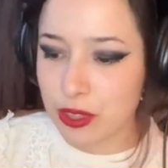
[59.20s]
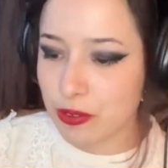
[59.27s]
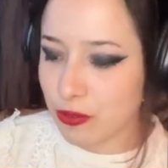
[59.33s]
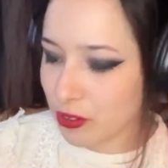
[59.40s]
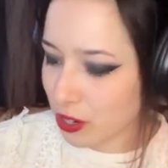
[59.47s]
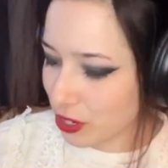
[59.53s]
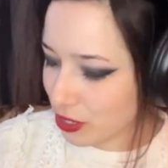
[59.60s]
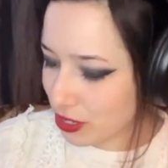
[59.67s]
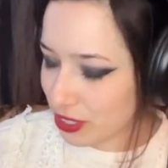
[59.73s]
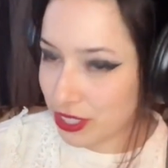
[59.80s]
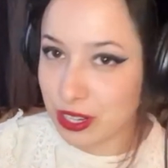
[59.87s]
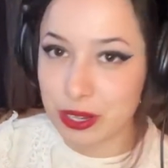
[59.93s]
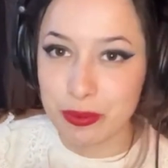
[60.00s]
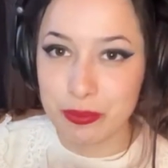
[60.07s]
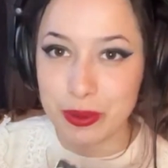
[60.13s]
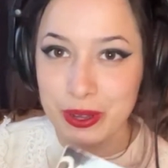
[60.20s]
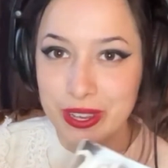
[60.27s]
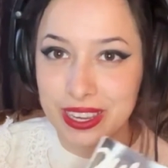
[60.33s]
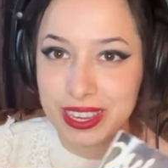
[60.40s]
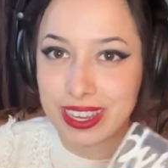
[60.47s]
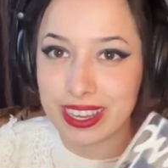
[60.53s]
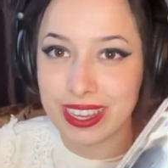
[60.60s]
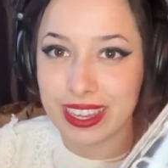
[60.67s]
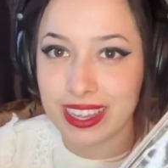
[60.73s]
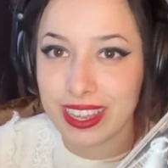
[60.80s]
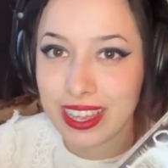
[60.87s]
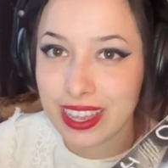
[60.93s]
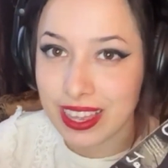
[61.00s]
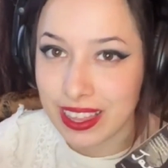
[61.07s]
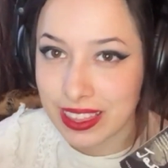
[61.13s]
the first book
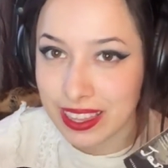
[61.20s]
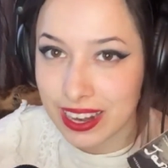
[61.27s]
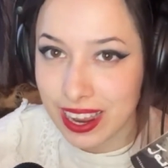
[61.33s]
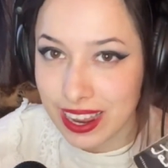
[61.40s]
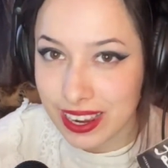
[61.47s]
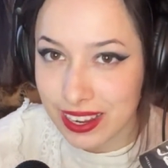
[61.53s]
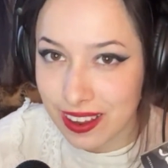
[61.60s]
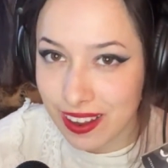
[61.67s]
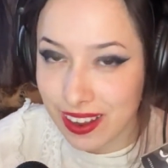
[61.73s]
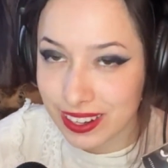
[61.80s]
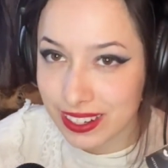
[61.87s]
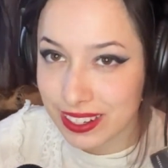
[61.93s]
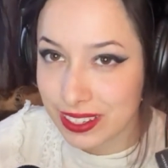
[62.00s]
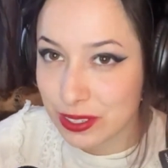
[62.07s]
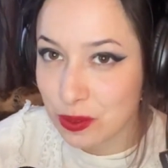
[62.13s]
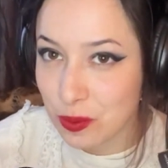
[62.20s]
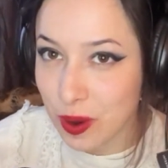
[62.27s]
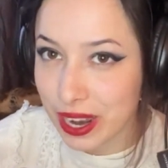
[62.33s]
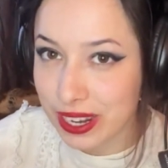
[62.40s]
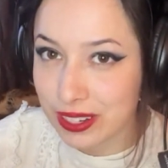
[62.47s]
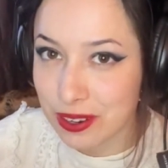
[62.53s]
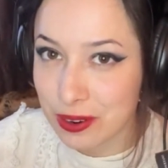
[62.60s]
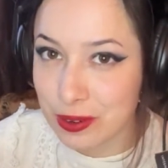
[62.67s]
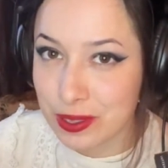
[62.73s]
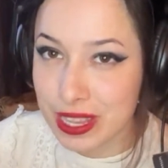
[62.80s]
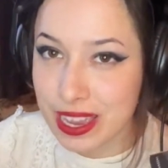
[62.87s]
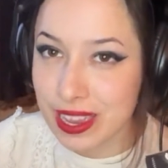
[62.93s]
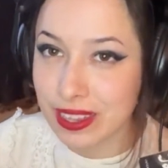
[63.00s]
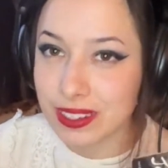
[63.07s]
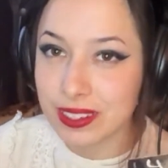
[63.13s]
that I got is White
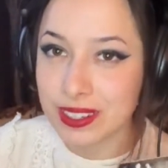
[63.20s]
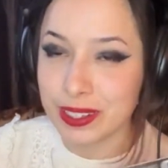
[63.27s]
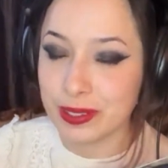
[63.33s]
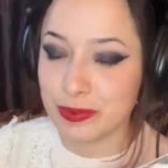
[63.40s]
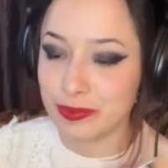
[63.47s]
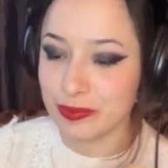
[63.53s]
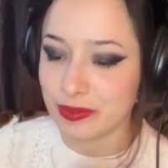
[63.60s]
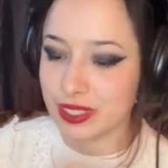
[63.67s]
Oleander,